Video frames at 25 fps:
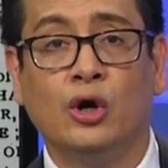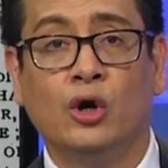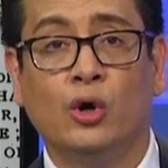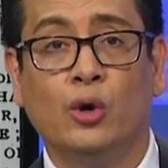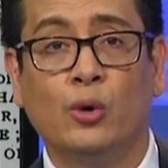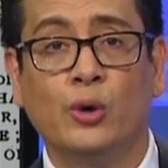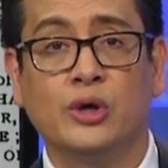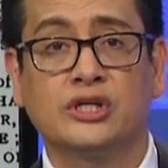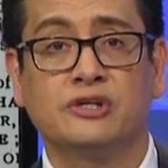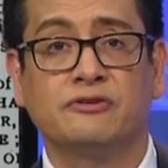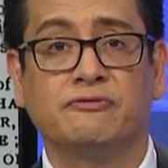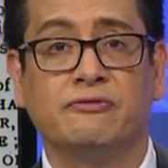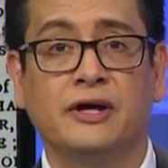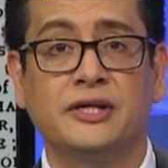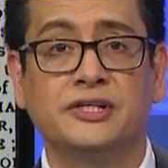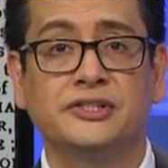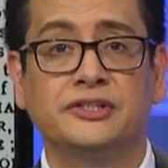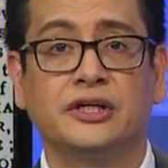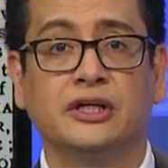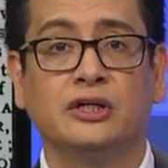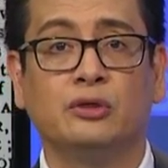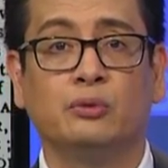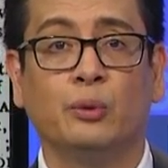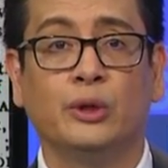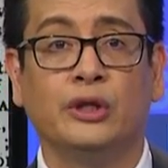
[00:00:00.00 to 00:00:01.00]
who is
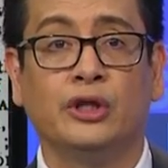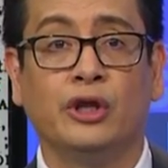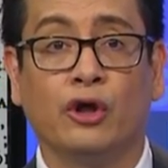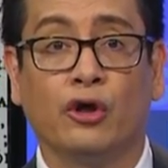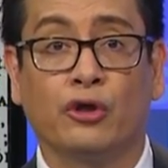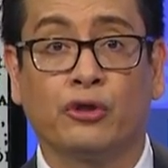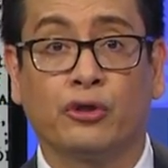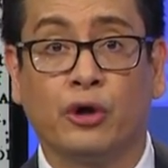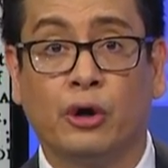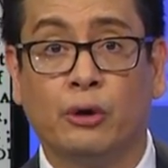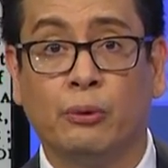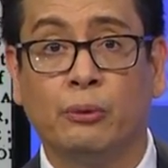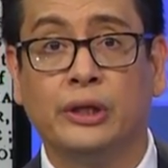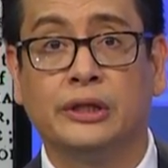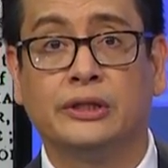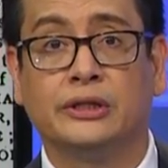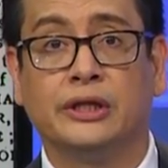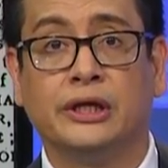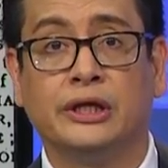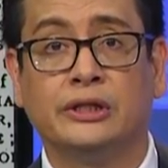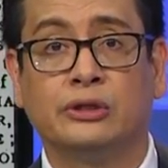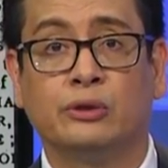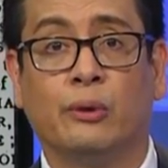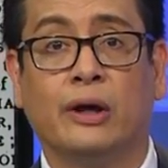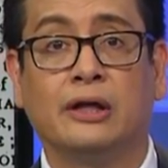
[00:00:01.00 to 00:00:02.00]
vested with the
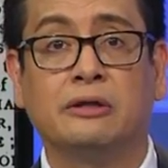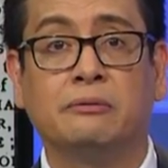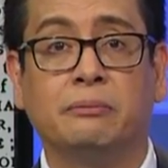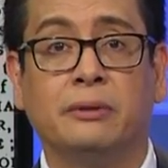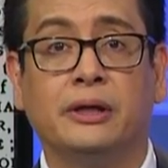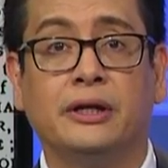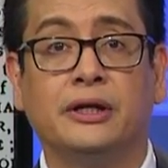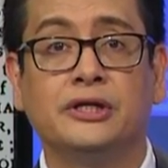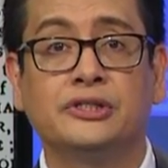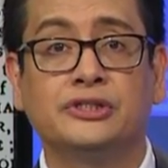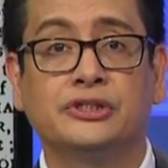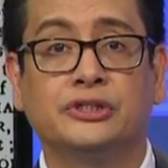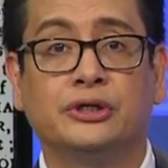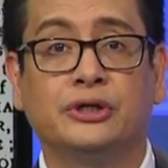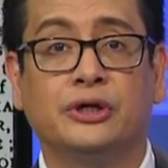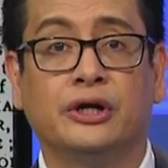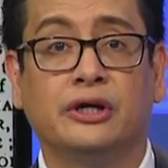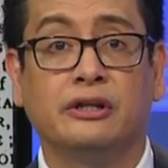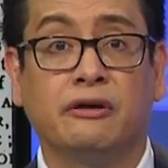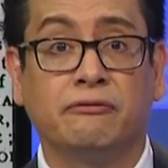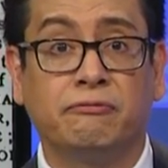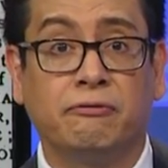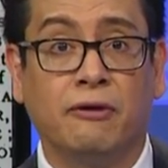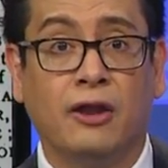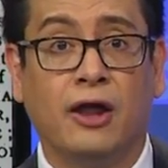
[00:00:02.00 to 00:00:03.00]
authority to administer
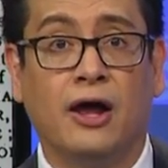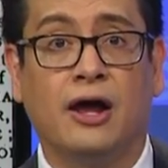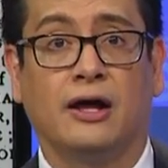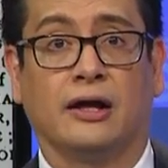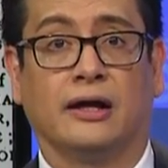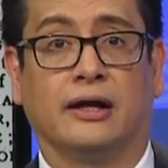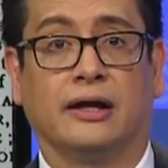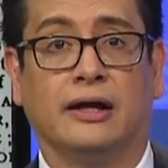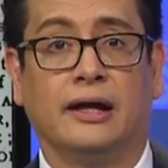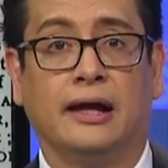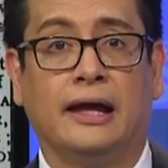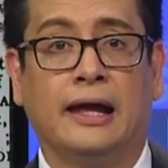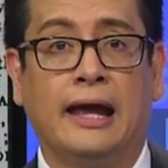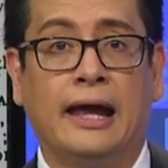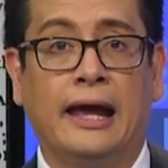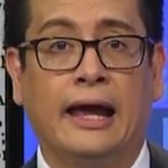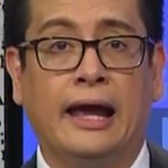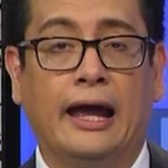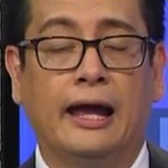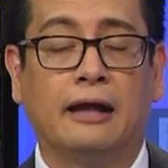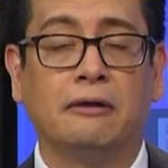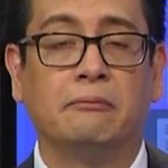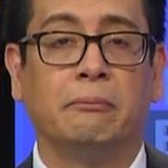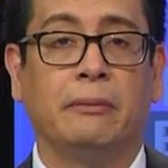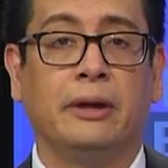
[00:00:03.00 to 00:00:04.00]
the flock
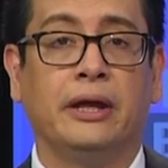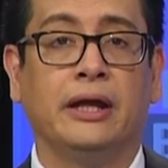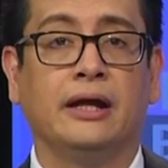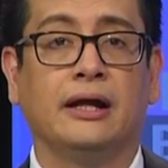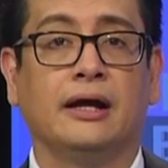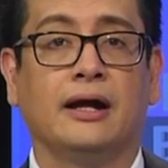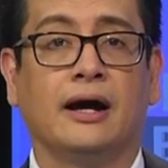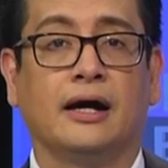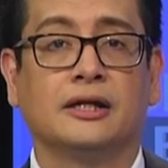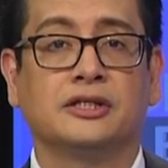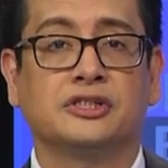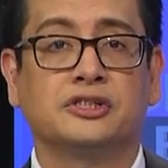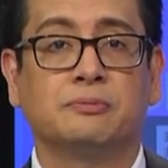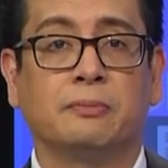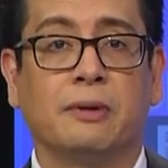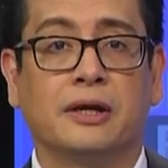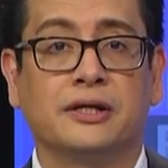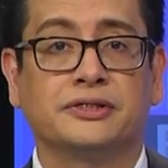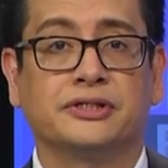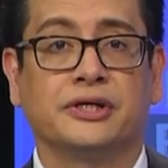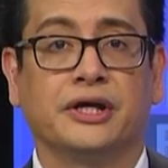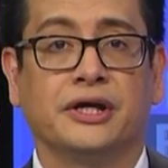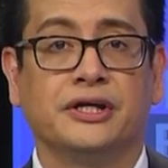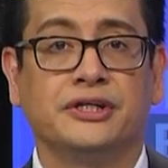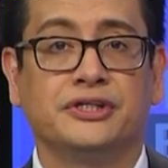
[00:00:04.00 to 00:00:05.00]
and make God's
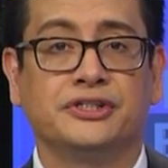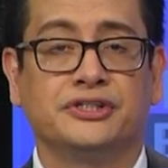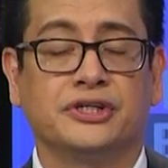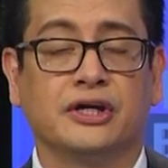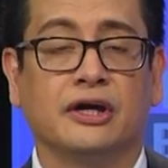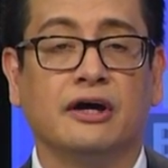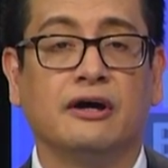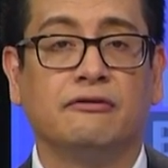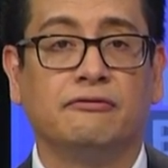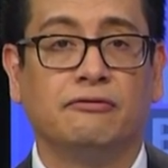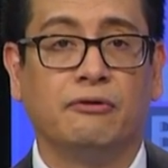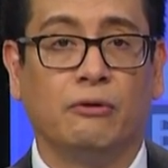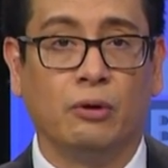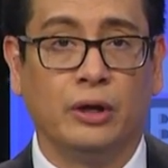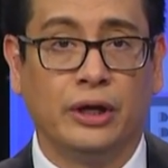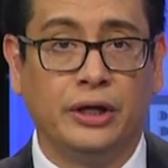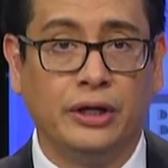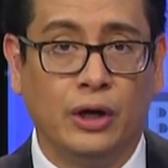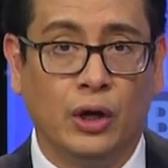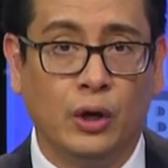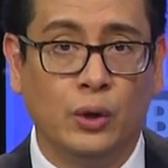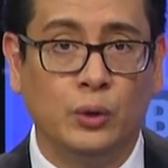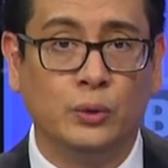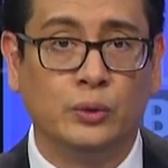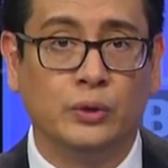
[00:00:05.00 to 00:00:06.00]
message fully
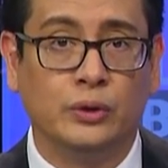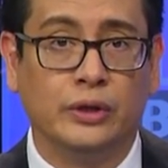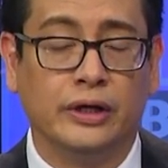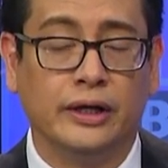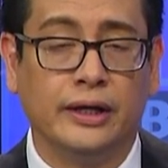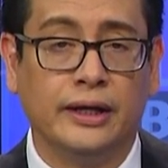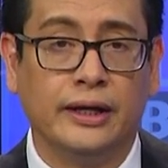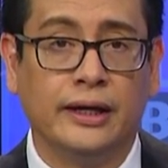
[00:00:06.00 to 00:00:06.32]
known.